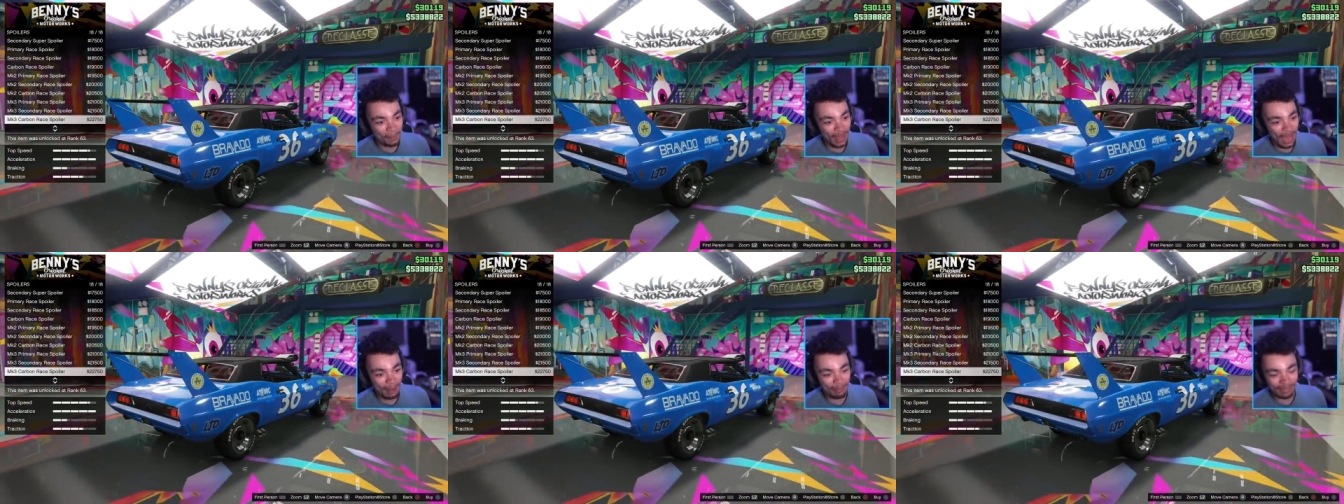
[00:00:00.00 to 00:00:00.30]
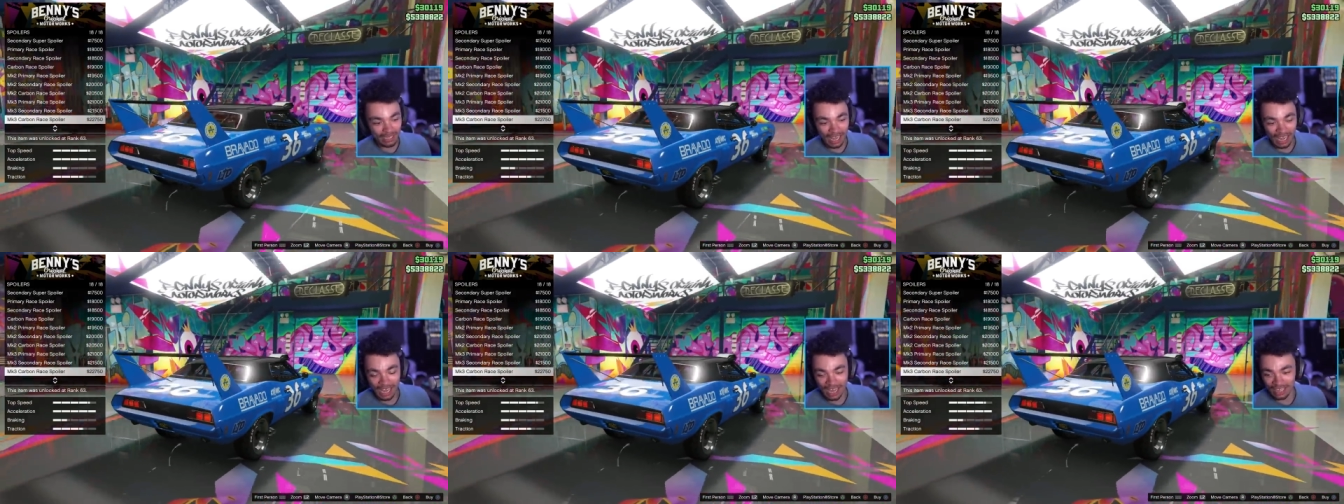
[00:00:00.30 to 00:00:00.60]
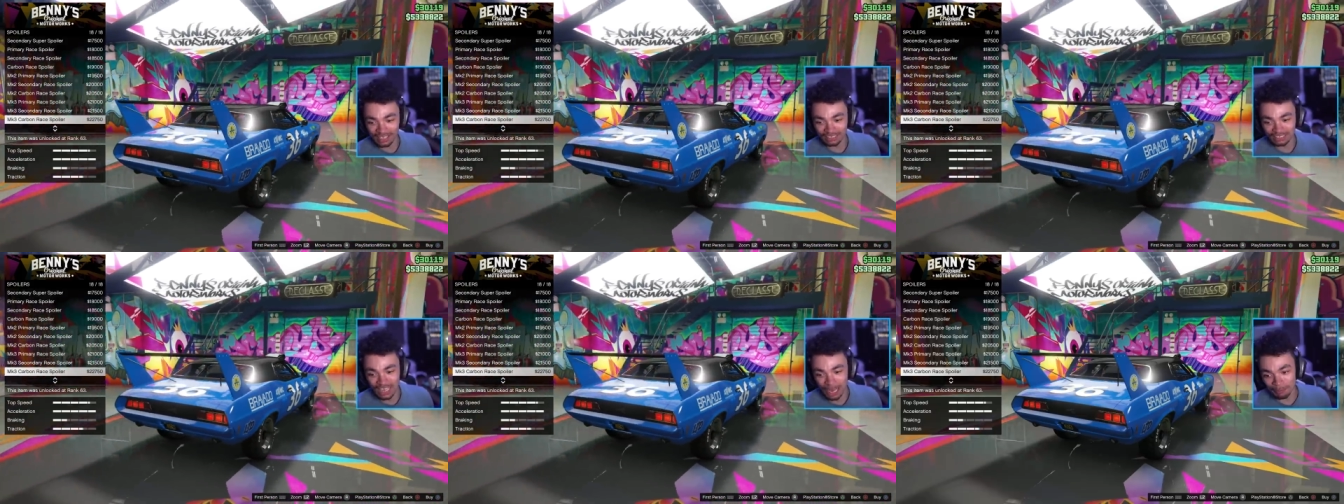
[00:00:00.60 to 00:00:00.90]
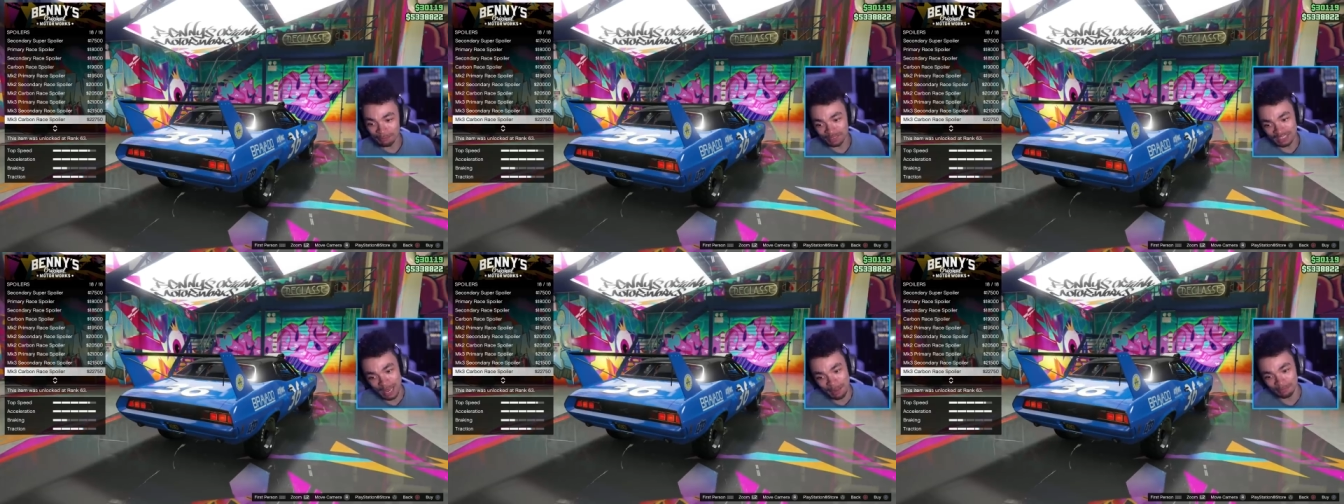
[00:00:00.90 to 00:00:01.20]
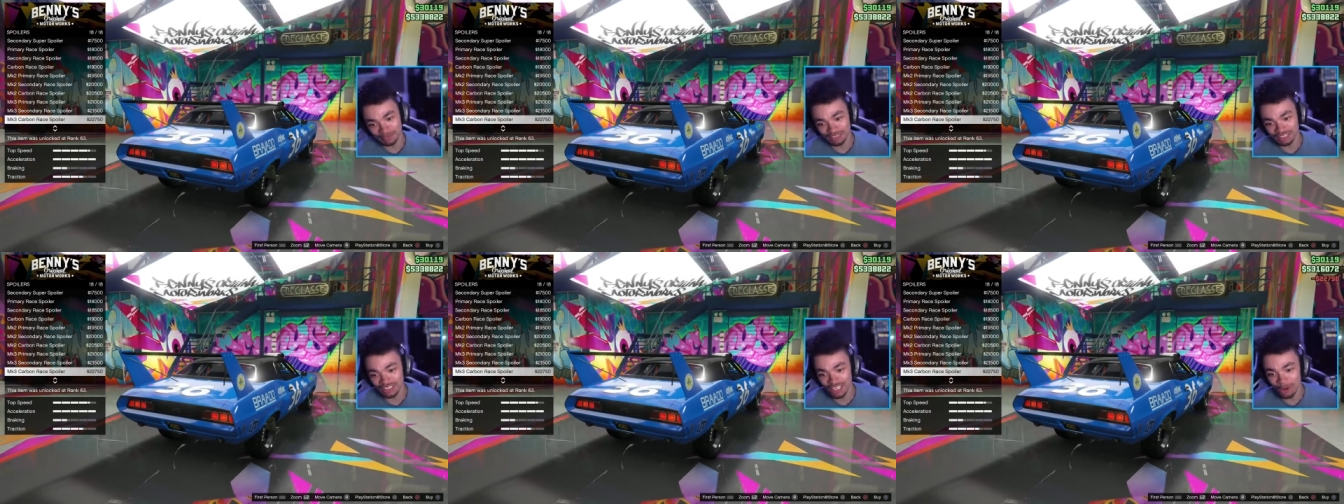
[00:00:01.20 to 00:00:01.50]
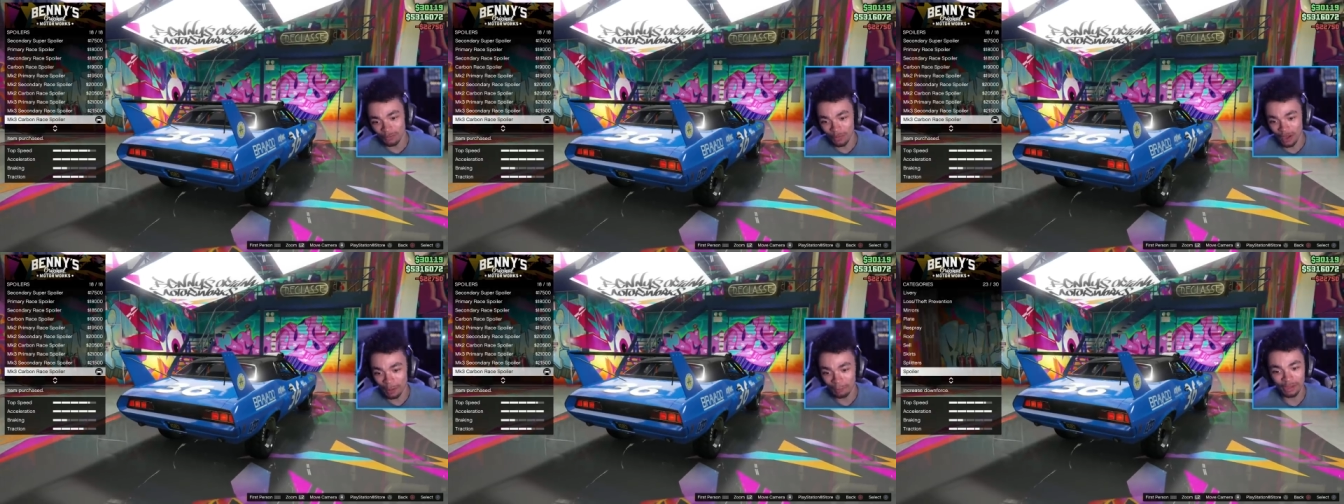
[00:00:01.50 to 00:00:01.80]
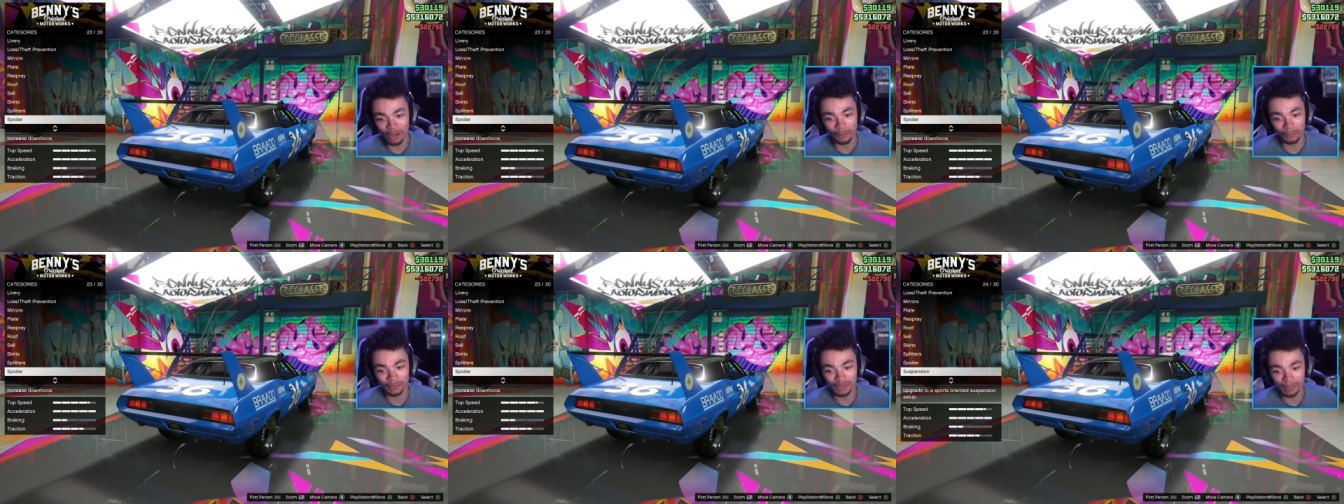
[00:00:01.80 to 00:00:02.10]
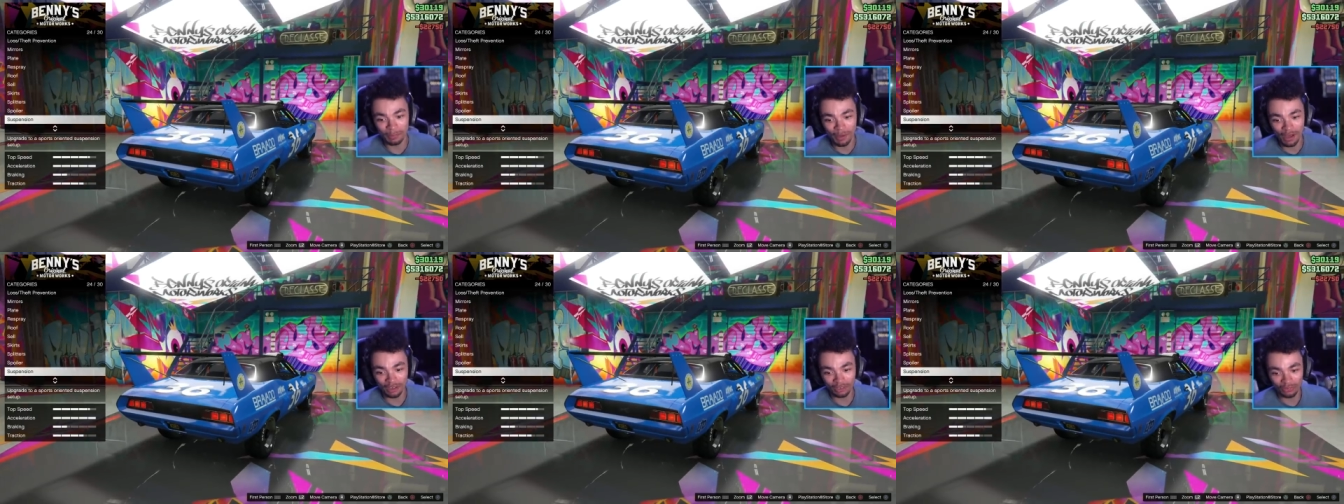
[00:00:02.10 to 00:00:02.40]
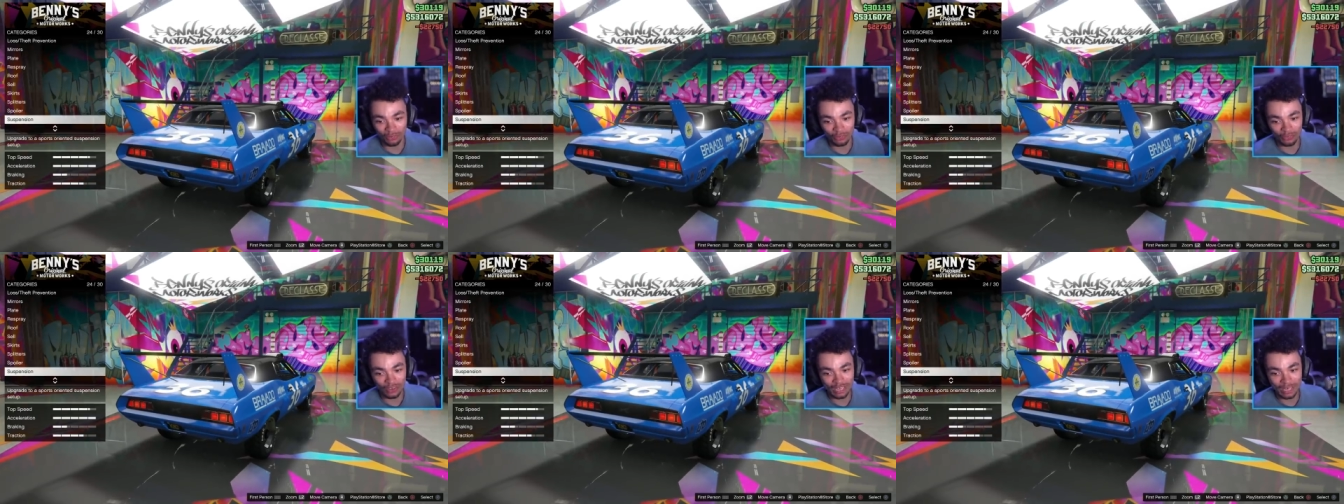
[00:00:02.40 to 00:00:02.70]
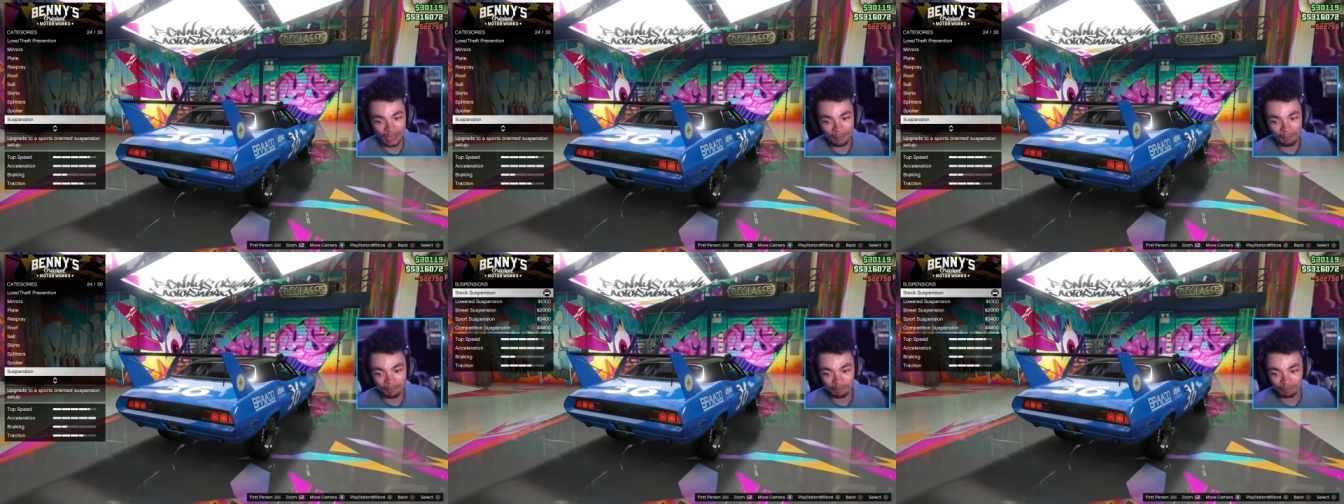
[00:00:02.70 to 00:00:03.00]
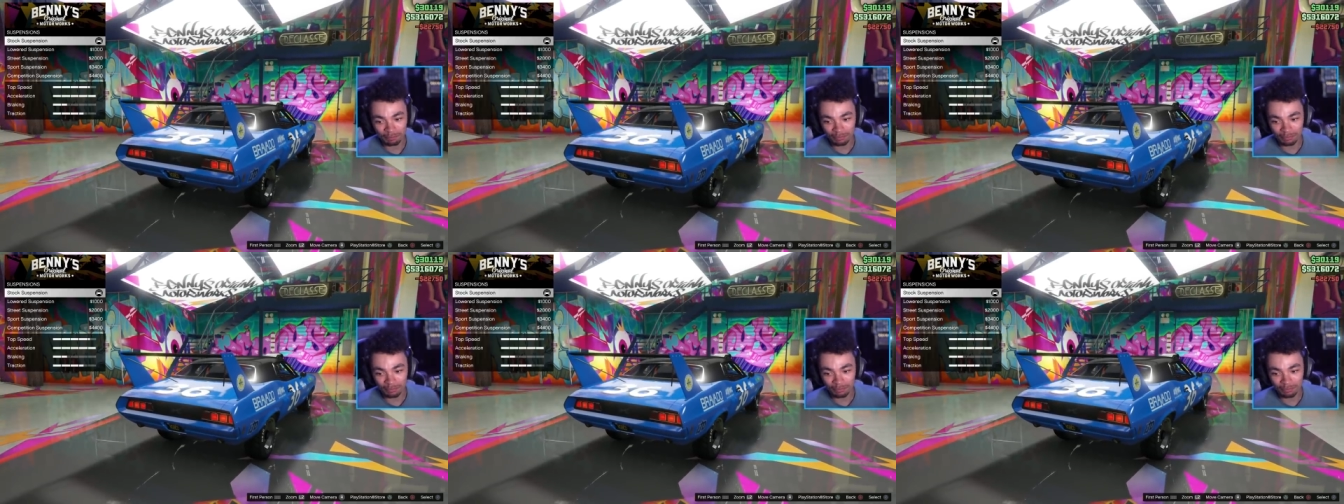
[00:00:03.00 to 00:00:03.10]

I'm I'm temp. You know what? I'm going with the Mark Three.